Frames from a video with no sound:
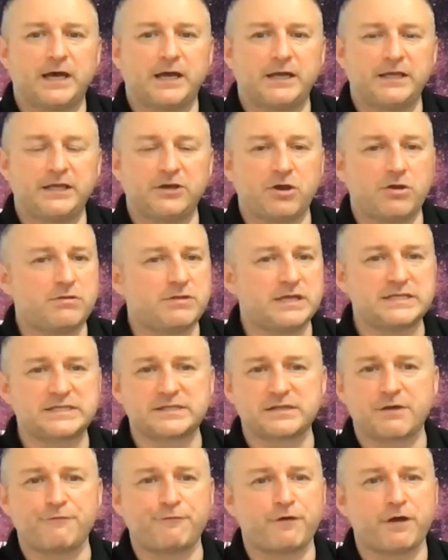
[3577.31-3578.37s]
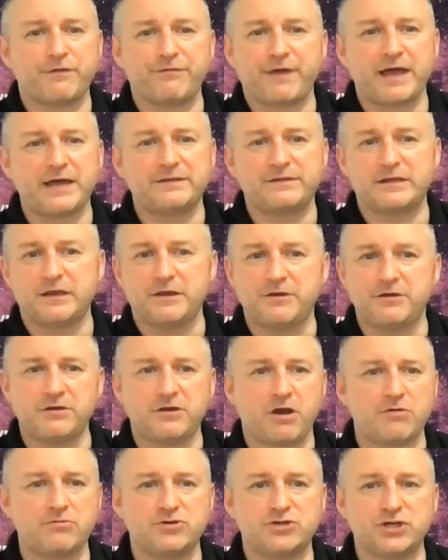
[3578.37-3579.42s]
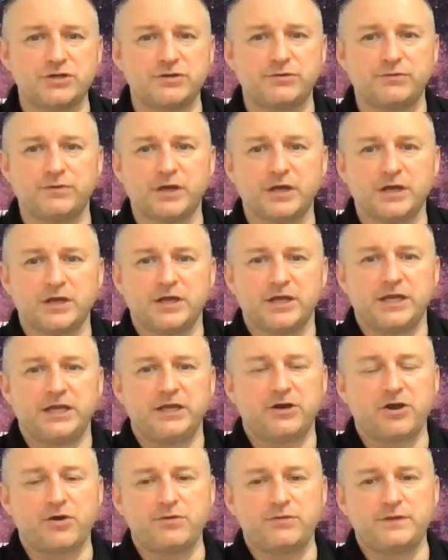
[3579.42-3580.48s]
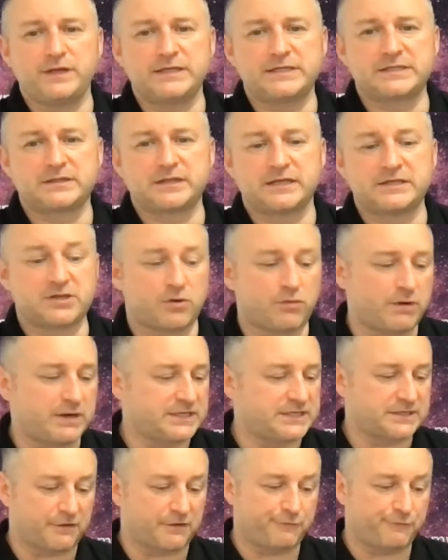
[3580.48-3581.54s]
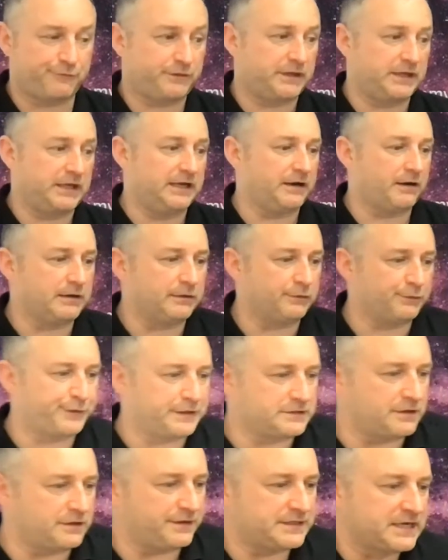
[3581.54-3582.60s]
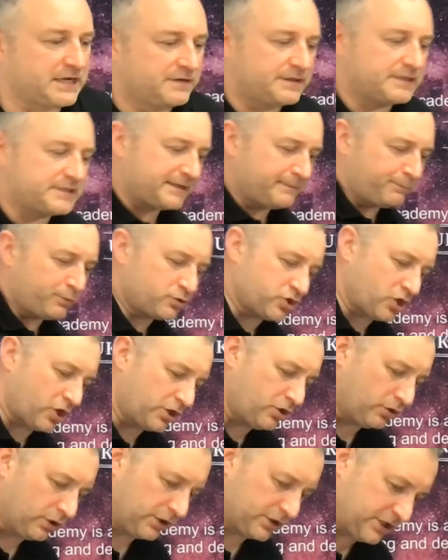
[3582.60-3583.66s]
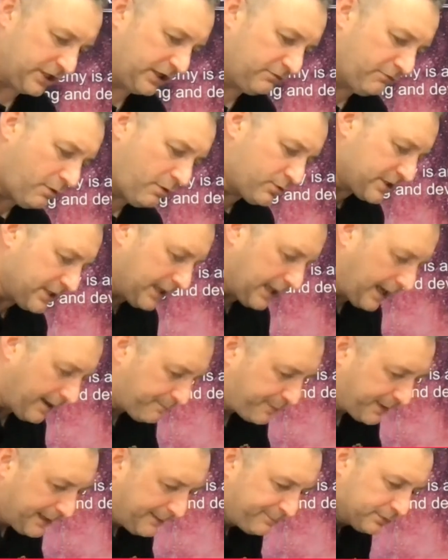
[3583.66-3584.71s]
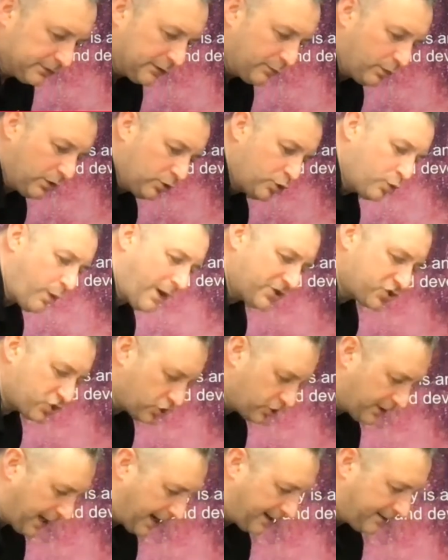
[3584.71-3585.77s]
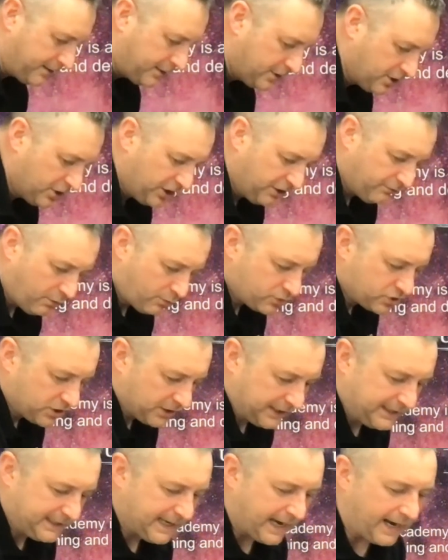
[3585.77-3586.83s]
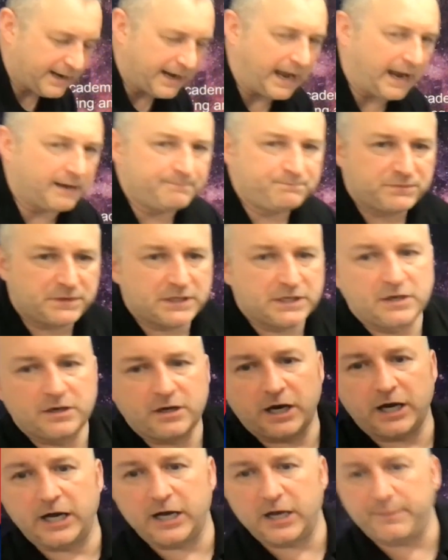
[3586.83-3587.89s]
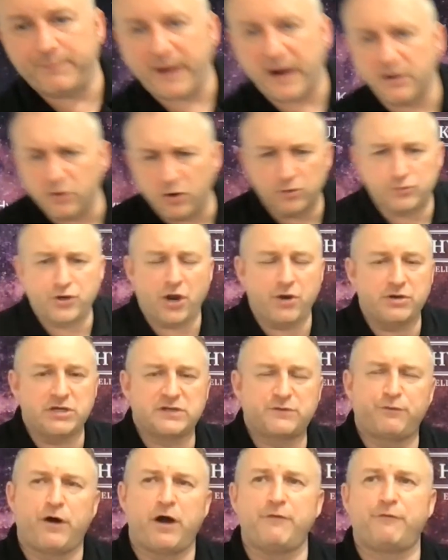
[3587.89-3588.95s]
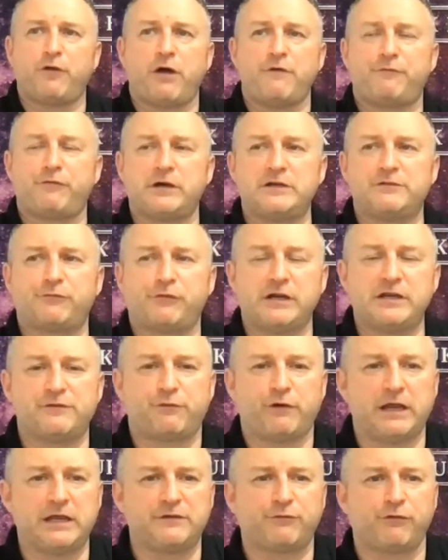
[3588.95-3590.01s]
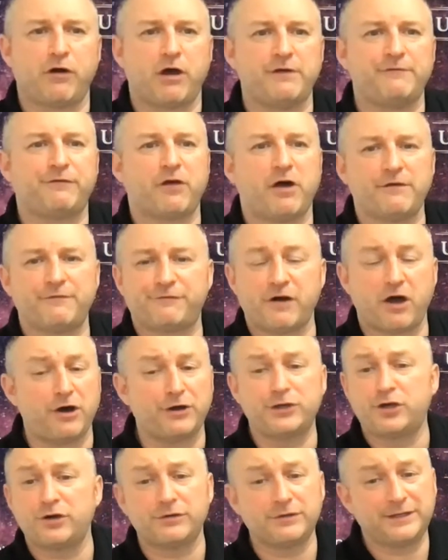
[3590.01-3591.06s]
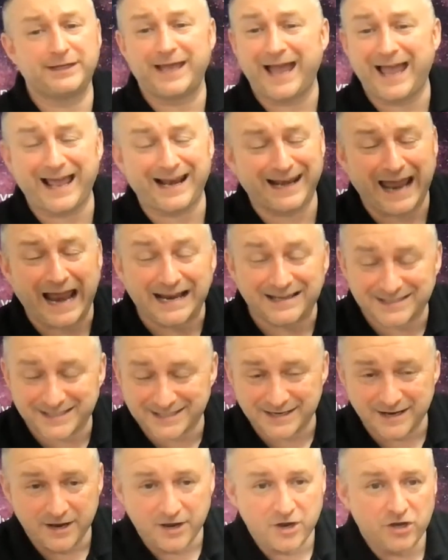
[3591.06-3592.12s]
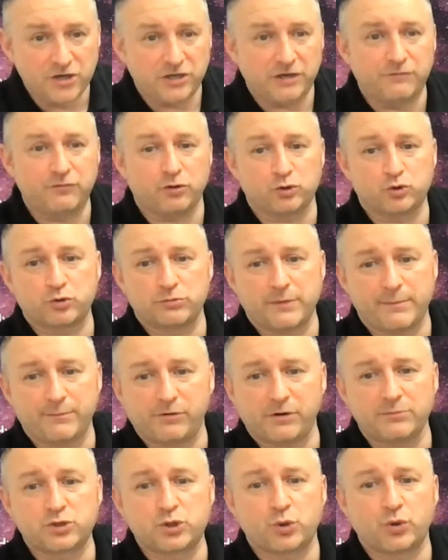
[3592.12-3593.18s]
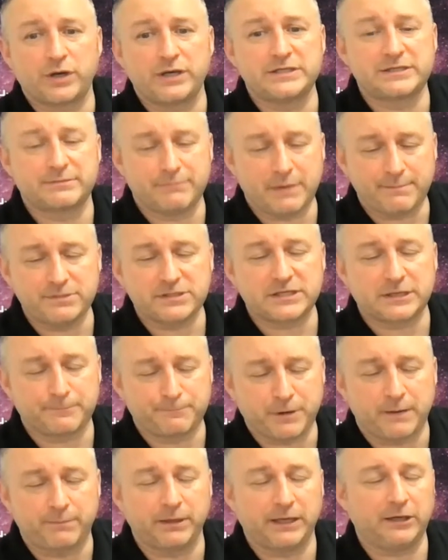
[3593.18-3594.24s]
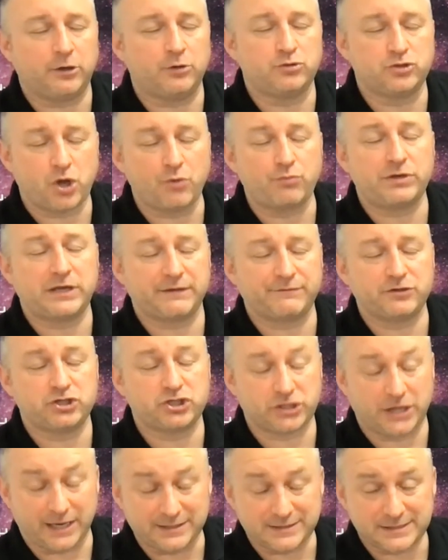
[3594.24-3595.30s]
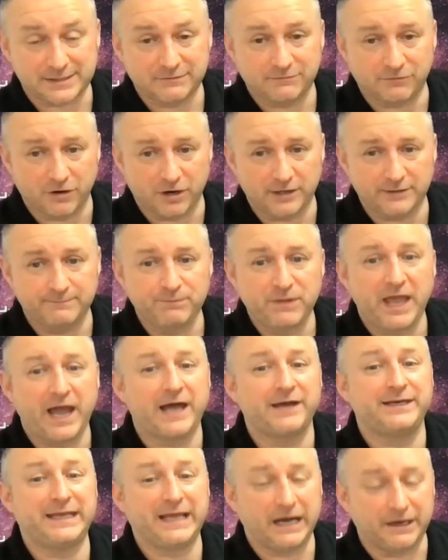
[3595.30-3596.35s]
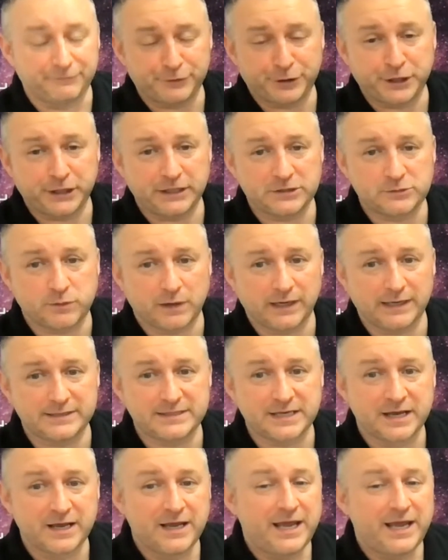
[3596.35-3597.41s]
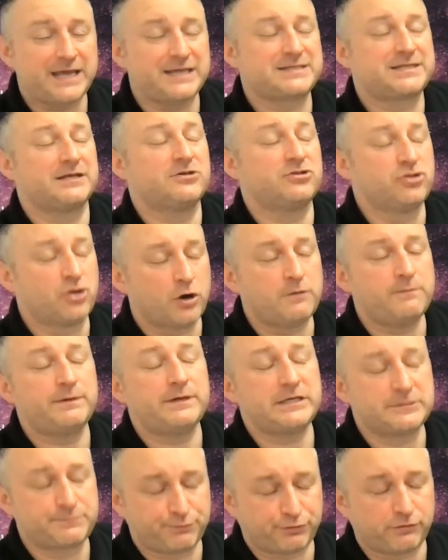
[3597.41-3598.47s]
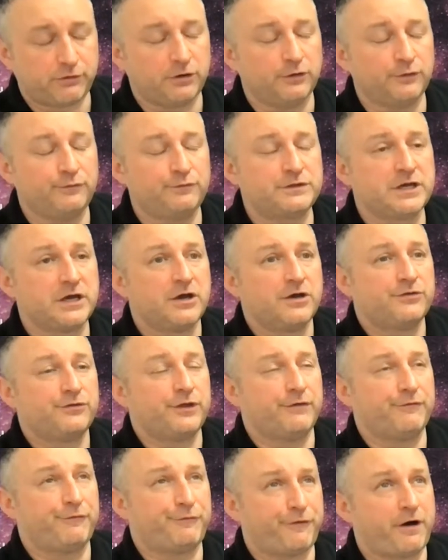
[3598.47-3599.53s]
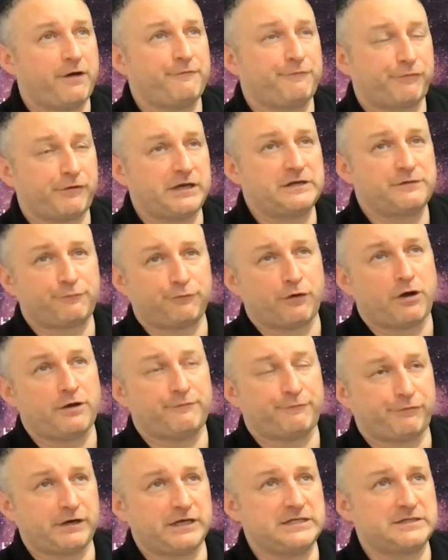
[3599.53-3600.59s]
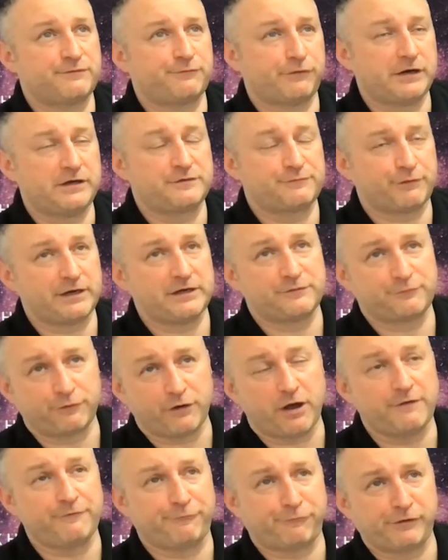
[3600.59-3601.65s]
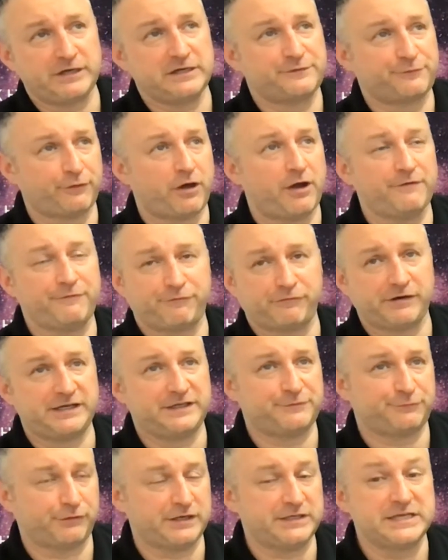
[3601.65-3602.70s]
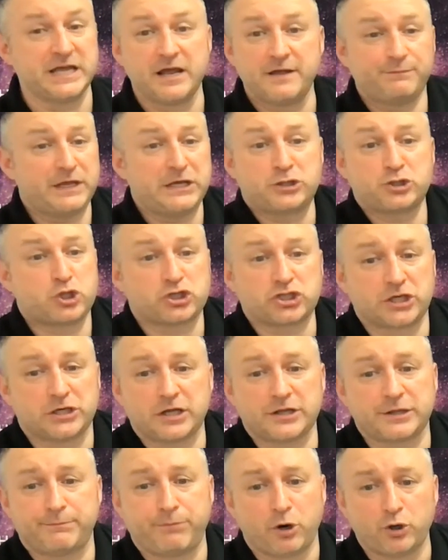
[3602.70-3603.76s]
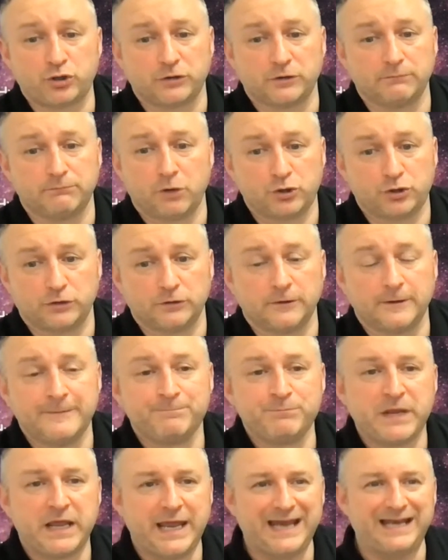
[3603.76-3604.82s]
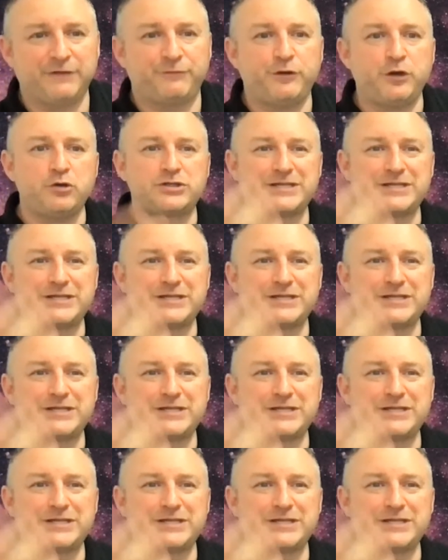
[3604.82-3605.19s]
You know, there's stuff like that you can go do. You know, there's always stuff, you know, little things like this. The simple psychology, you're always going to get people that will question that. You're always going to get that about, oh no, it's fight, flight, freeze, flight, flight. I couldn't care less. You've got to remember, I'm talking to members of the public who don't give a shit, right? And the other thing as well is that nobody's proved that fight, freeze, flight, freeze, freeze, flight, freeze, flight, freeze. It's just another model. And if you